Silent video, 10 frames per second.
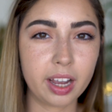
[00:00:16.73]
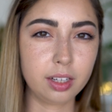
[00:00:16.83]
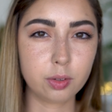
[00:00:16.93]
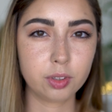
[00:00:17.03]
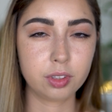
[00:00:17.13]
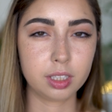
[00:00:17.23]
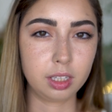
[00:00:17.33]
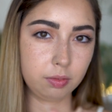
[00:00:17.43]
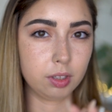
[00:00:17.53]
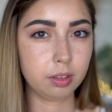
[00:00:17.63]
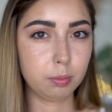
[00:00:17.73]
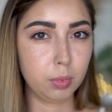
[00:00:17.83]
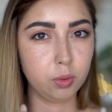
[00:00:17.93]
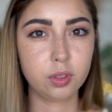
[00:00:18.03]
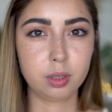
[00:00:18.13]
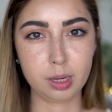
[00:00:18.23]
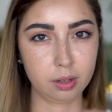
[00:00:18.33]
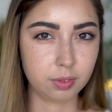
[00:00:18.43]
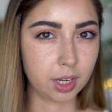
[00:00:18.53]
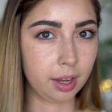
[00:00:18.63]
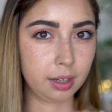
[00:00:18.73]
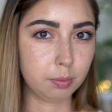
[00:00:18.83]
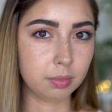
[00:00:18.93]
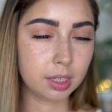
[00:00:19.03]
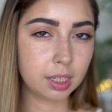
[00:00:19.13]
I just want to give you all the most amount of time